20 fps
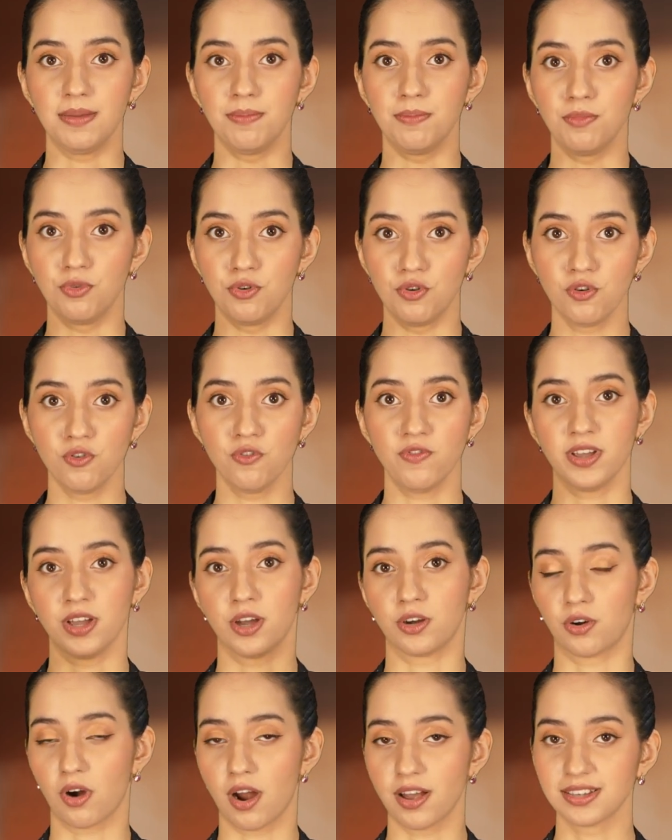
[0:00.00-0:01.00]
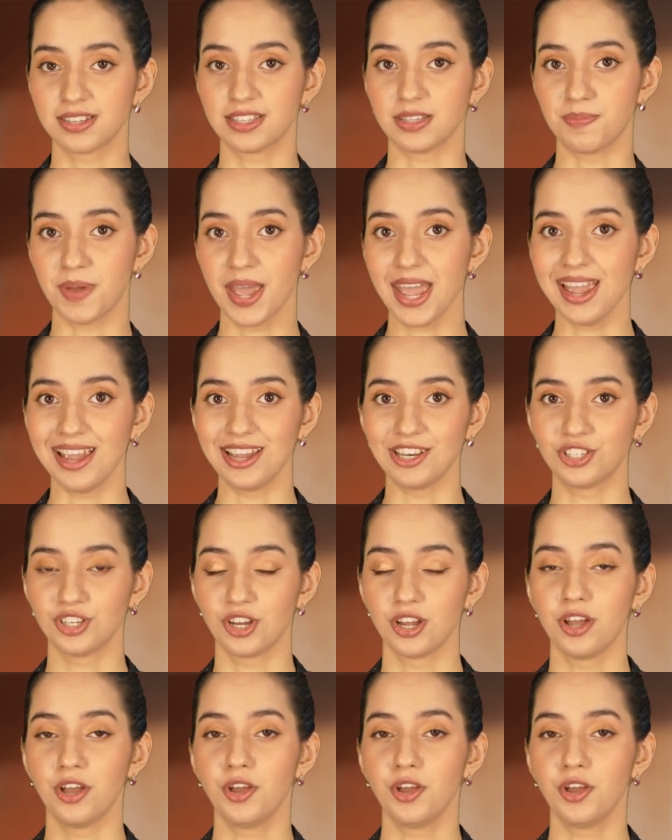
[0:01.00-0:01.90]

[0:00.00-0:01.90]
moving across the page,